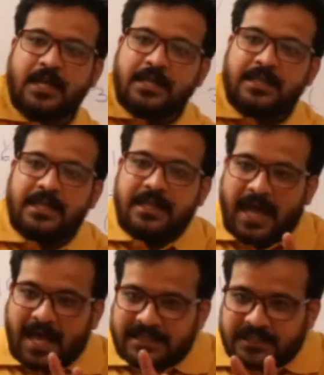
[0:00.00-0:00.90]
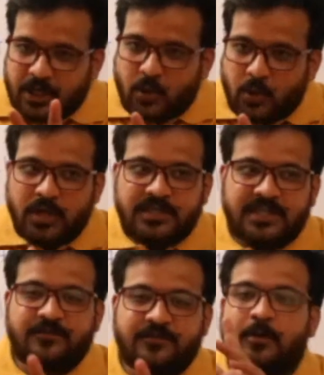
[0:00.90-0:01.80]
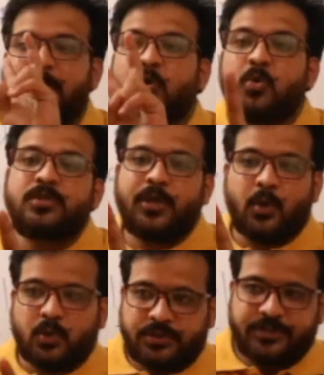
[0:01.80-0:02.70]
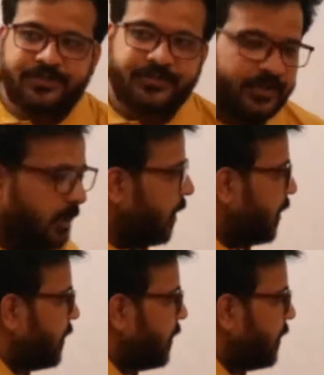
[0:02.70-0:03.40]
the last two digits will be 2 zeros. The